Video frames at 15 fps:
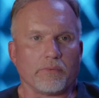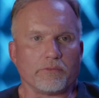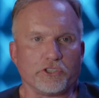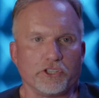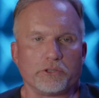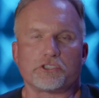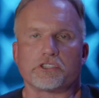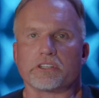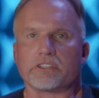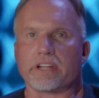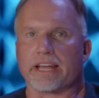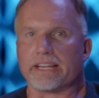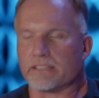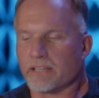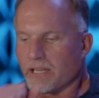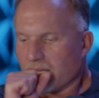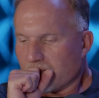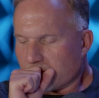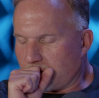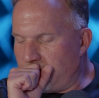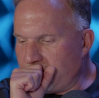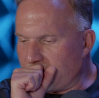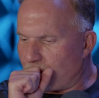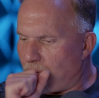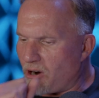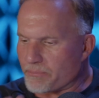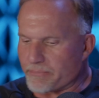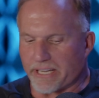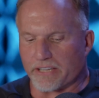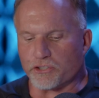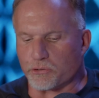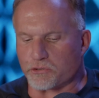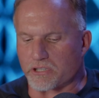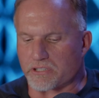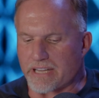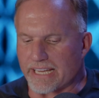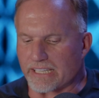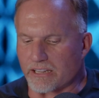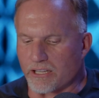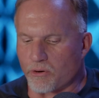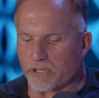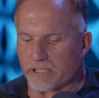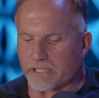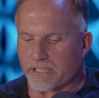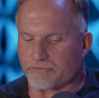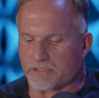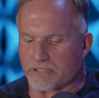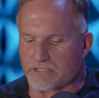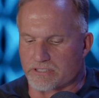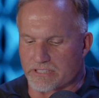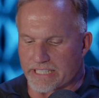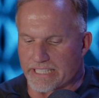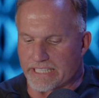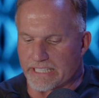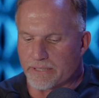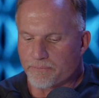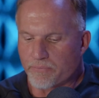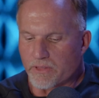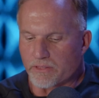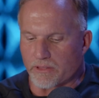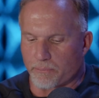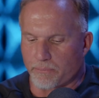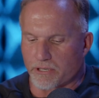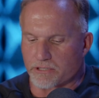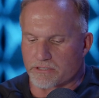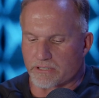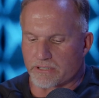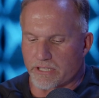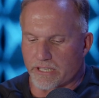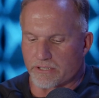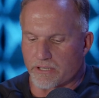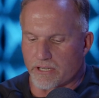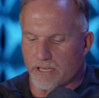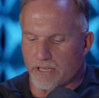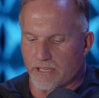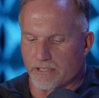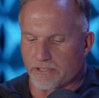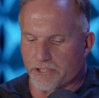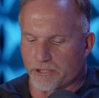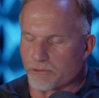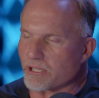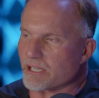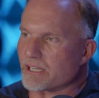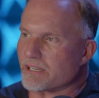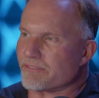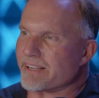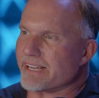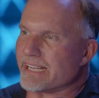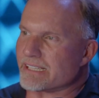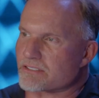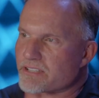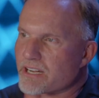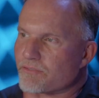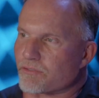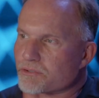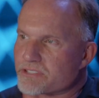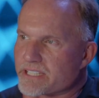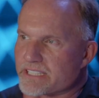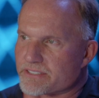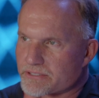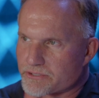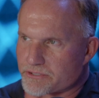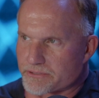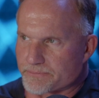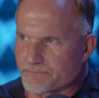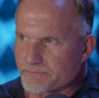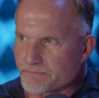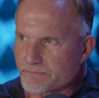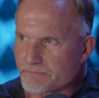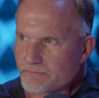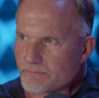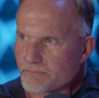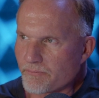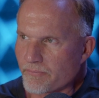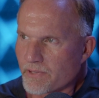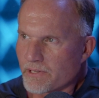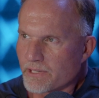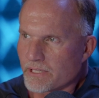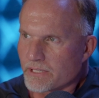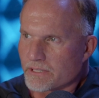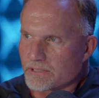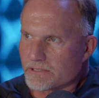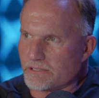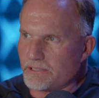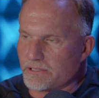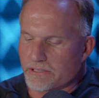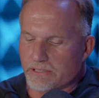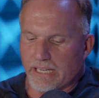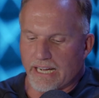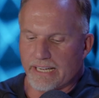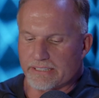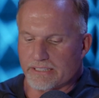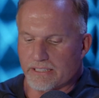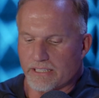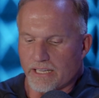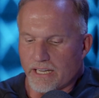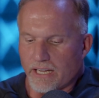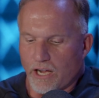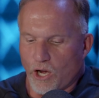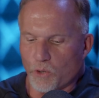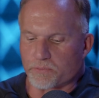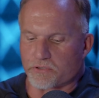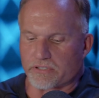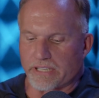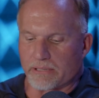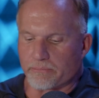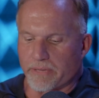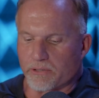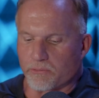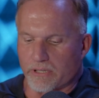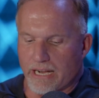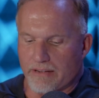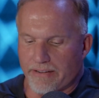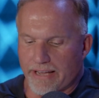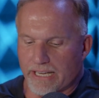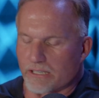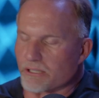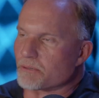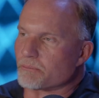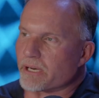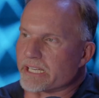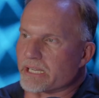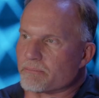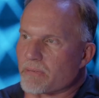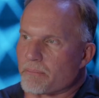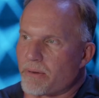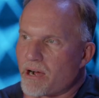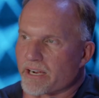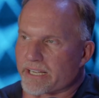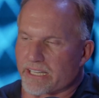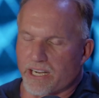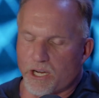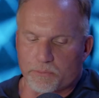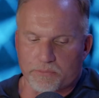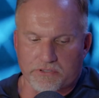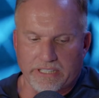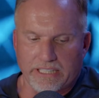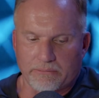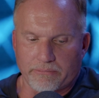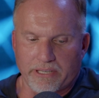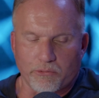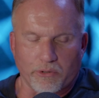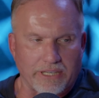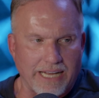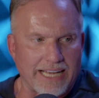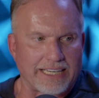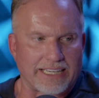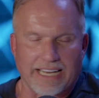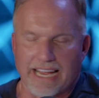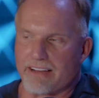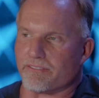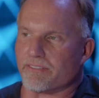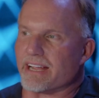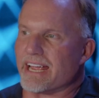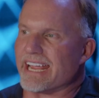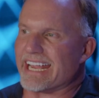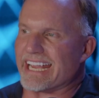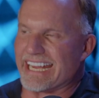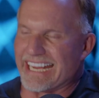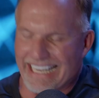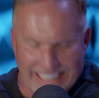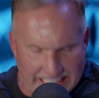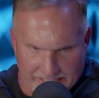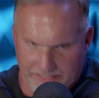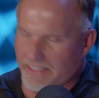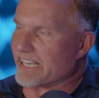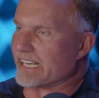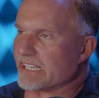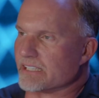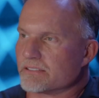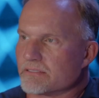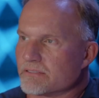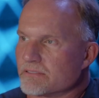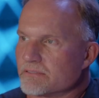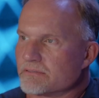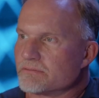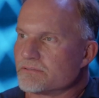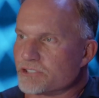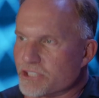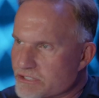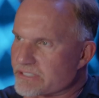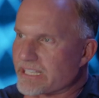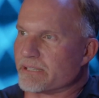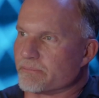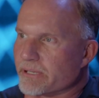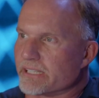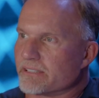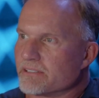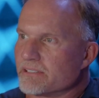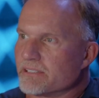You should date long enough to see the person that you love in several seasons. Hope's seen me when I've had a little money in my pocket. Hope's seen me when I didn't have anything. She's seen me.